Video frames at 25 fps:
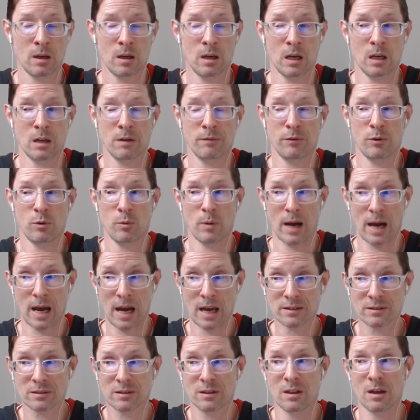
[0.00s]
And if you
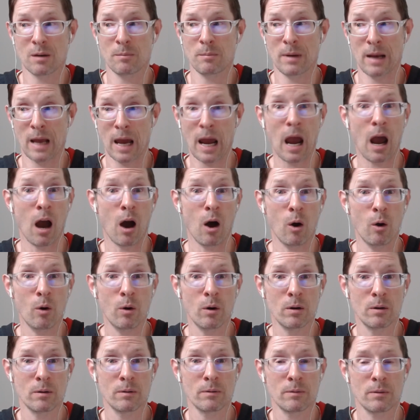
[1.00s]
ask them now,
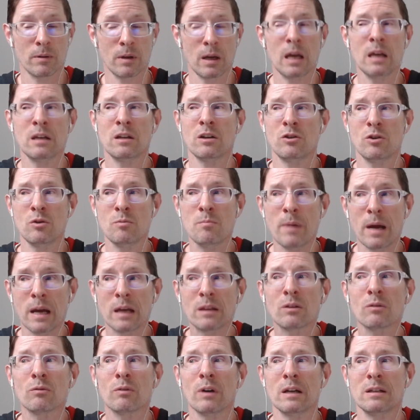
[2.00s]
hey, did you make
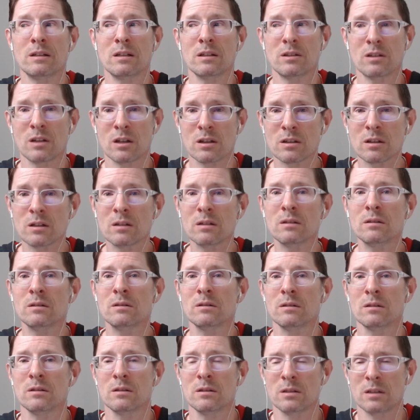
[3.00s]
the right decision
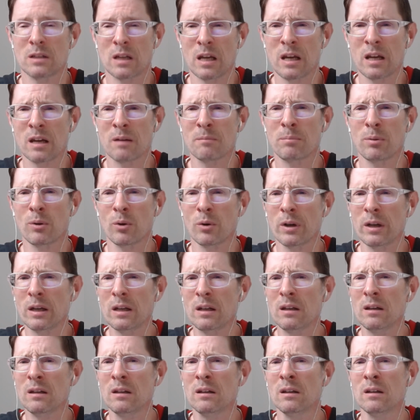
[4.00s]
staying
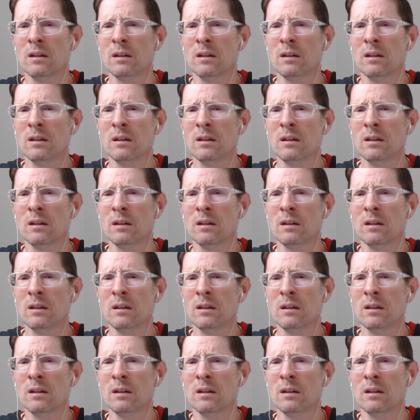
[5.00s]
employed